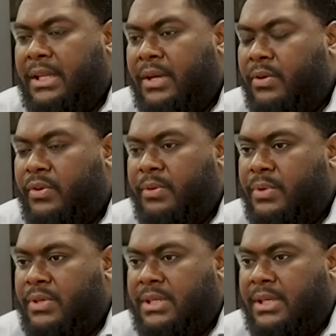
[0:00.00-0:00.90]
their
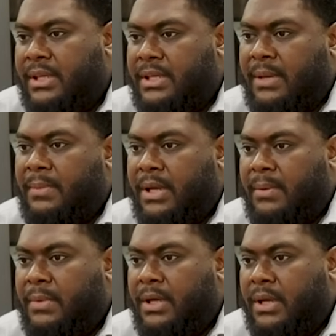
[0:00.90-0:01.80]
contributions at the same time.
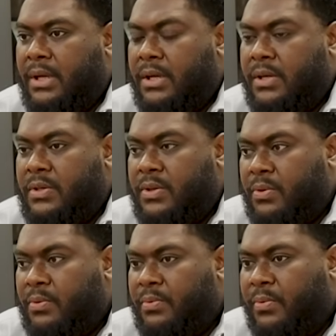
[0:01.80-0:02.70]

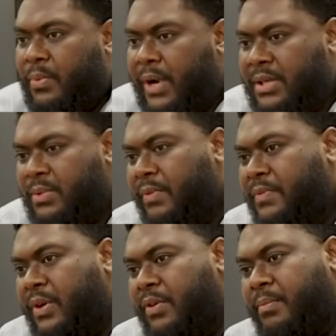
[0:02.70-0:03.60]
So whilst we've
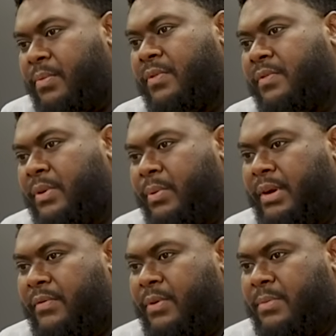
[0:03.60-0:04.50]
sort of moved
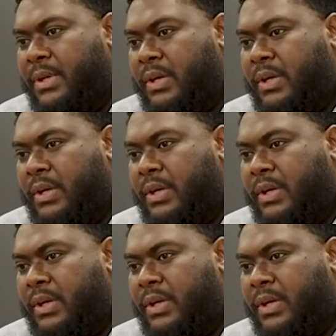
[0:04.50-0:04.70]
away from the